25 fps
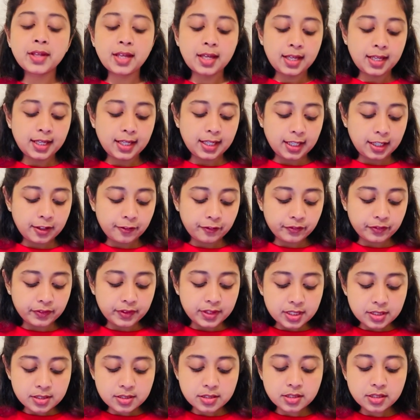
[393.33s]
If this
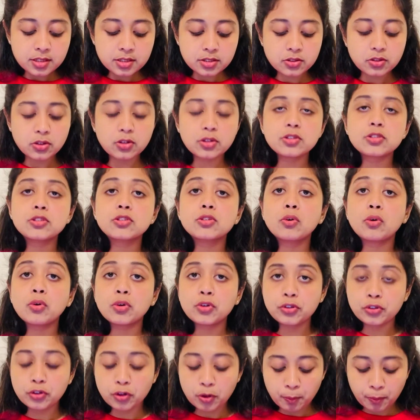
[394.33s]
does not sort
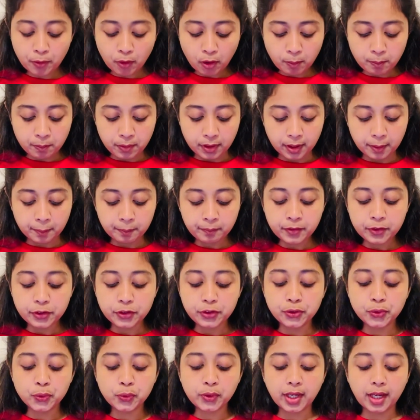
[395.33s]
your problem, you
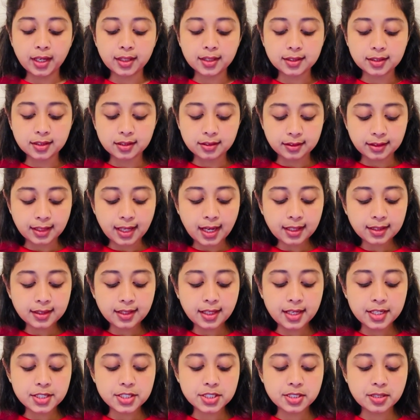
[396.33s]
can contact the
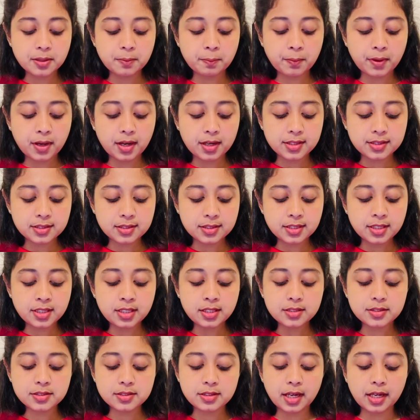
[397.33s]
HMRC
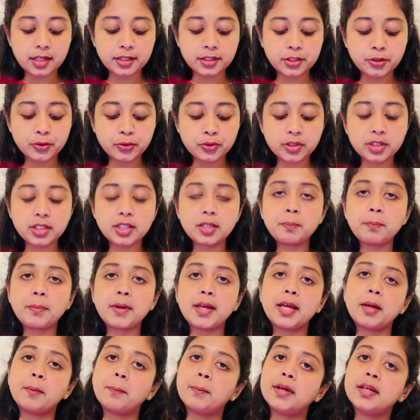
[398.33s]
Statutory
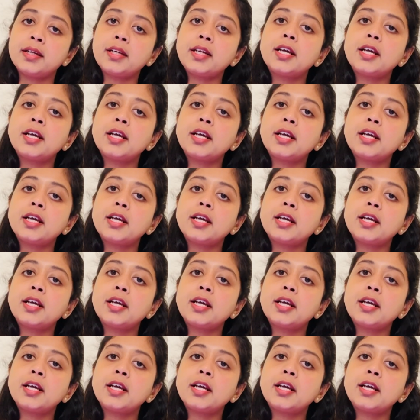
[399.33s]
Payment